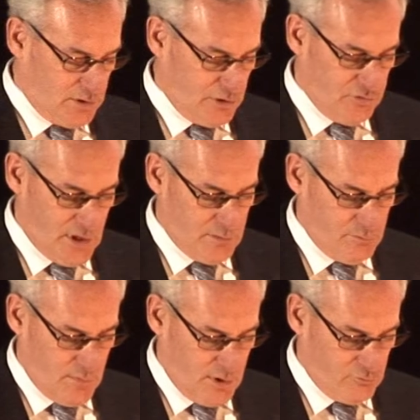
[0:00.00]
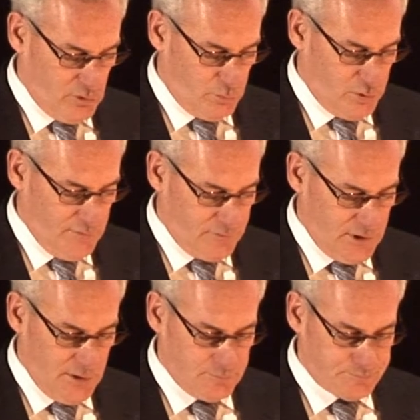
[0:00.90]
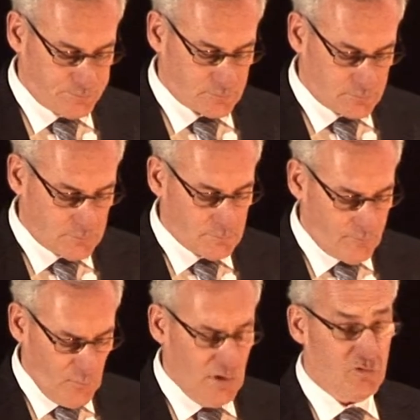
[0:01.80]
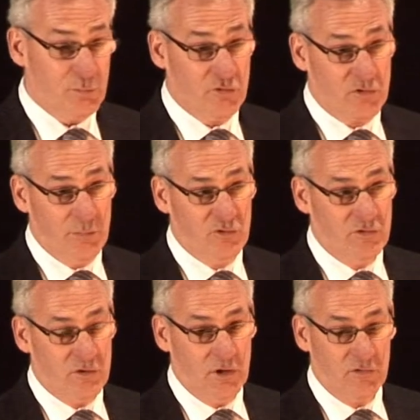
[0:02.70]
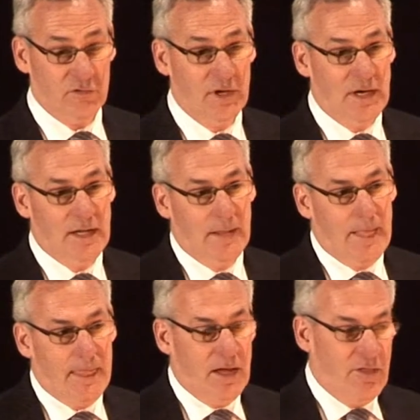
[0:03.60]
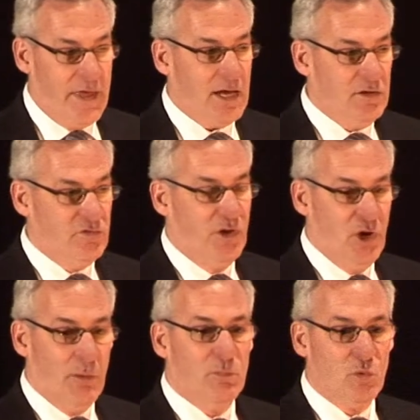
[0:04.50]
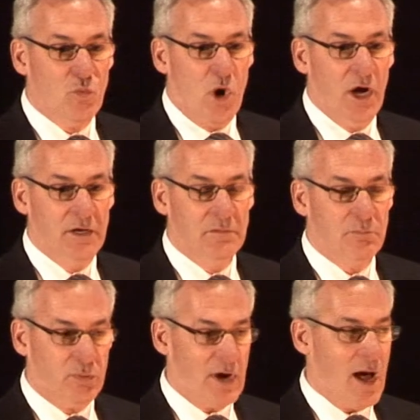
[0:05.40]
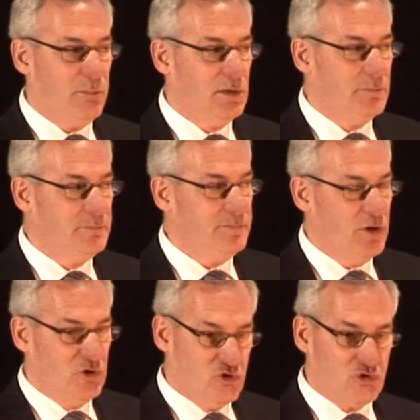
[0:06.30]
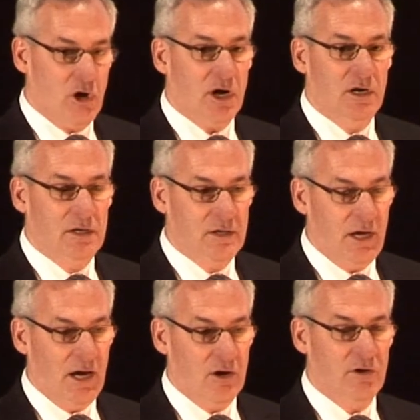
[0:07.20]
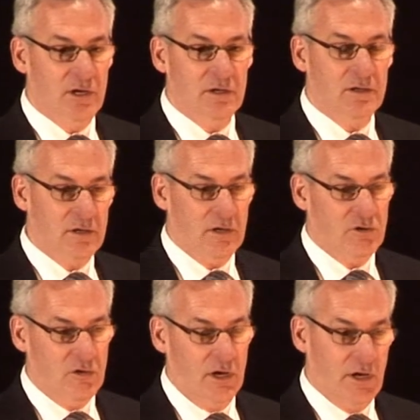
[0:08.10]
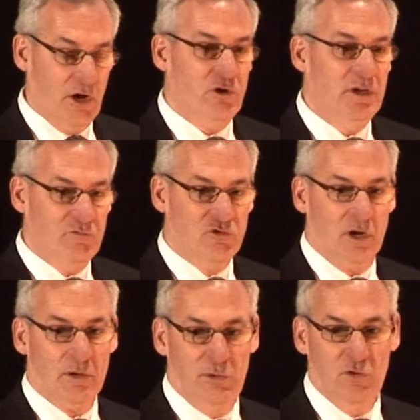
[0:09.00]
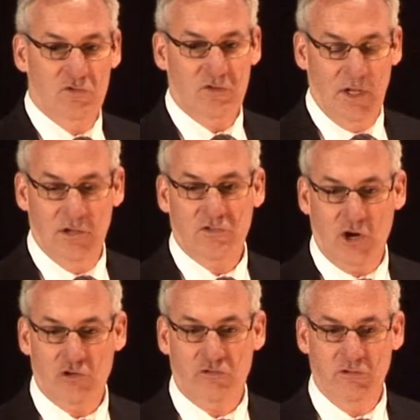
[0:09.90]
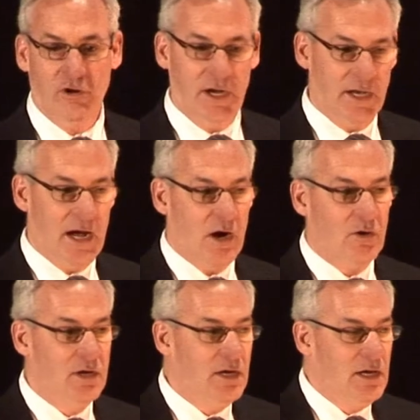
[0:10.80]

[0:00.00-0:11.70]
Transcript: to touch on real briefly is prescription drugs. That is the number one problem drug area, uh, area of drug abuse in this country right now,